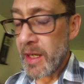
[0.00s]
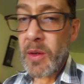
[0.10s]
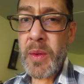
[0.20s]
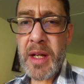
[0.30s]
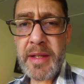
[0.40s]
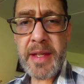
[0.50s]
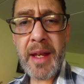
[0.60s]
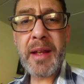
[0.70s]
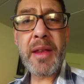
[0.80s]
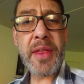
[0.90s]
We are
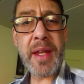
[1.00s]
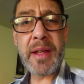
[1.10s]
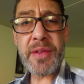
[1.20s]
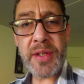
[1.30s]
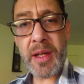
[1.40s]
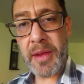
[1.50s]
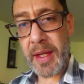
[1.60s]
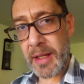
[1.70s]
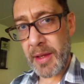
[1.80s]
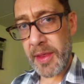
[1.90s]
seeing things,
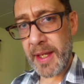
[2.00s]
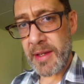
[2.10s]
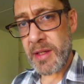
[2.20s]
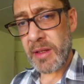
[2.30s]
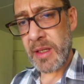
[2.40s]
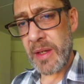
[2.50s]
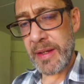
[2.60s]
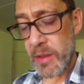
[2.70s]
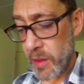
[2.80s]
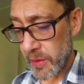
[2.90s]
and things are
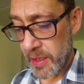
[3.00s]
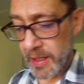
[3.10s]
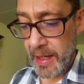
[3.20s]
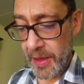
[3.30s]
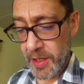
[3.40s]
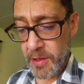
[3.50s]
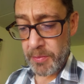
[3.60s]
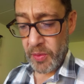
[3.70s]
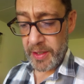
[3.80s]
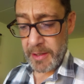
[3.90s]
going on at this
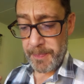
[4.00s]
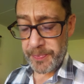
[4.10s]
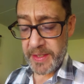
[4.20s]
point.